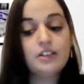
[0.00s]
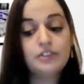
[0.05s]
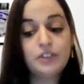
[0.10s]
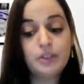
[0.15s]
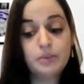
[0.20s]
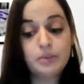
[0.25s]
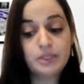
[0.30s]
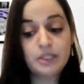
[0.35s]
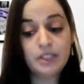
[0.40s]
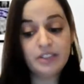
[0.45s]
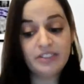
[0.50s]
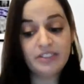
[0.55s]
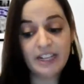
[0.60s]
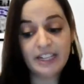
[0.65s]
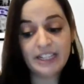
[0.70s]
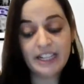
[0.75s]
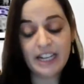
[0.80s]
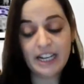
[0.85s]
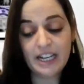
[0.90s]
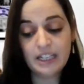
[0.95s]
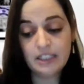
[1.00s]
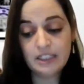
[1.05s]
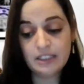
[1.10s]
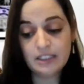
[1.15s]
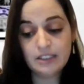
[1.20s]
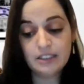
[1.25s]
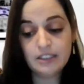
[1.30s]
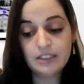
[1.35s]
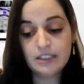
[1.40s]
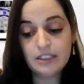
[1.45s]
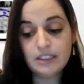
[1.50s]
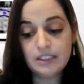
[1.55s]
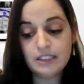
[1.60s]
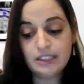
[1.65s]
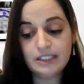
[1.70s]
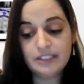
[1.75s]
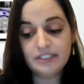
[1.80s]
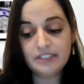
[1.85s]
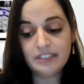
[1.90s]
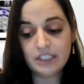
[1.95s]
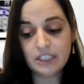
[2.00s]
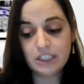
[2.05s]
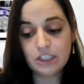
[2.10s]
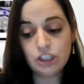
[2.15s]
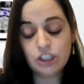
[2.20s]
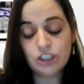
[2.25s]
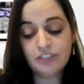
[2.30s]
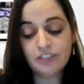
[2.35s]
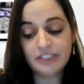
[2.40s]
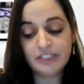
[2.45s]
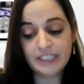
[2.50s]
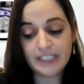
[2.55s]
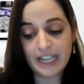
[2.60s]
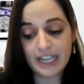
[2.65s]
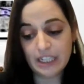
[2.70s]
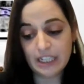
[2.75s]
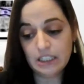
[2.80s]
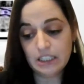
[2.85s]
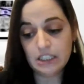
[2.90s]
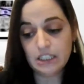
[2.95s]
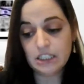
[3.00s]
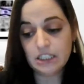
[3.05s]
From Slovakia, Civita,